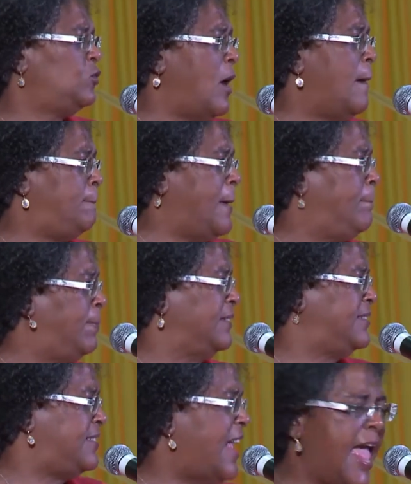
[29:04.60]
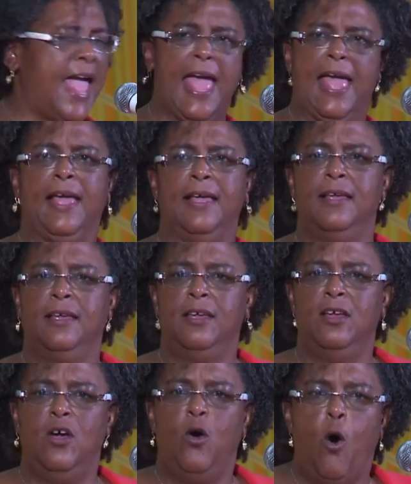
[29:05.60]
where people say,
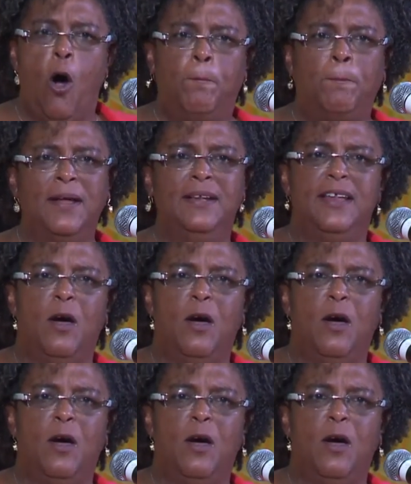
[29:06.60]
open